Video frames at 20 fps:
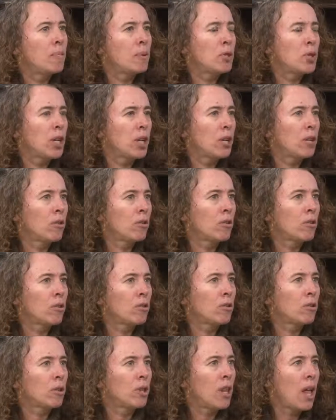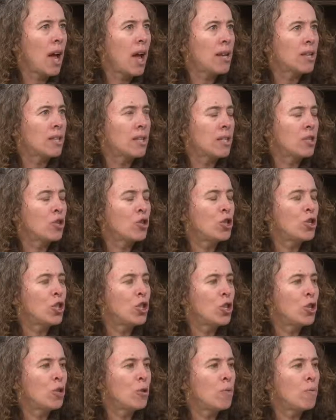particular class in
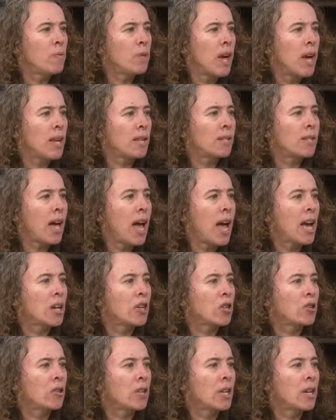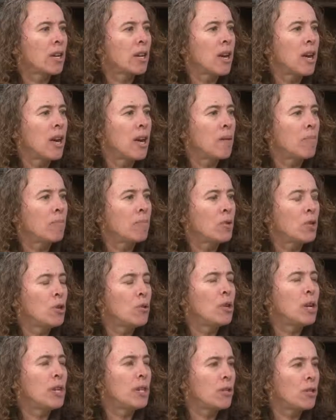June that's actually
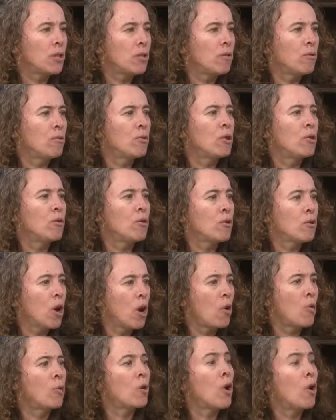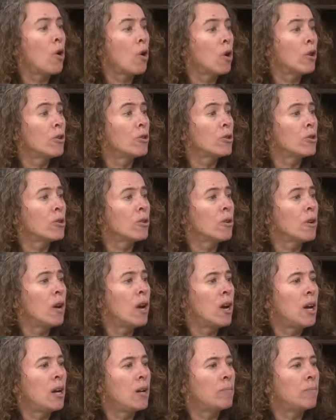you get to do your own art.
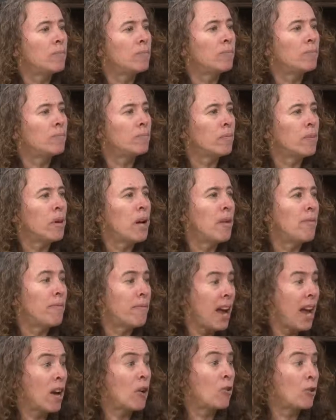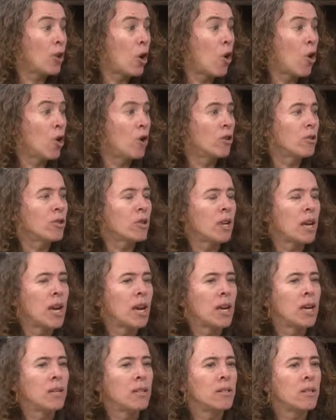And found art
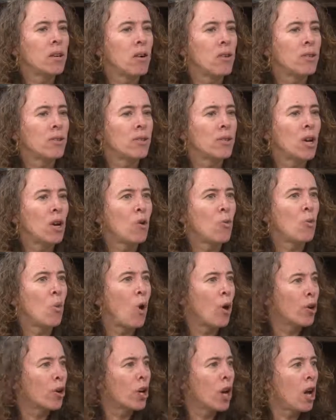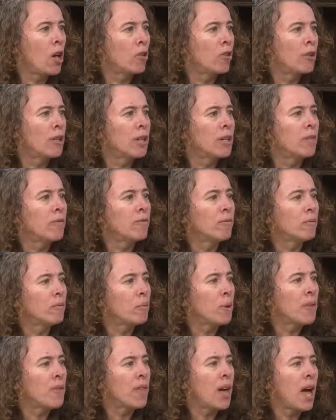and also watercoloring
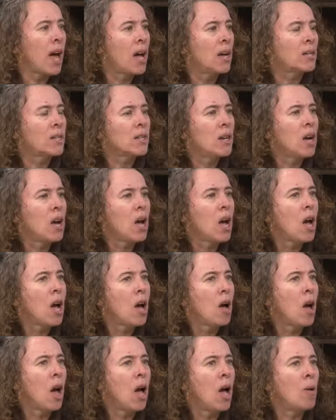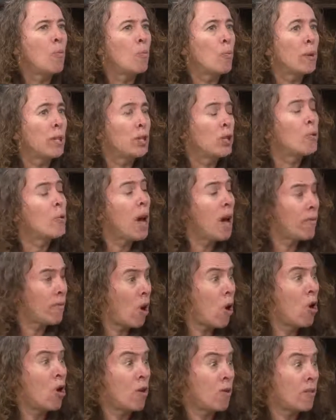with that. We do have
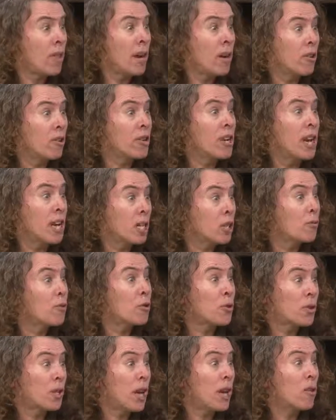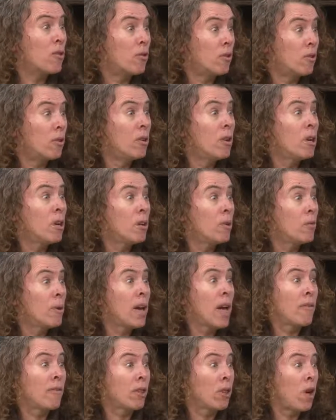art there, yes, for sale. We
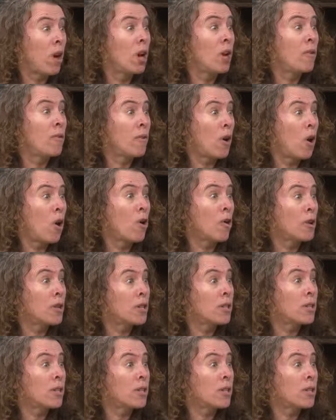have a lot of artists.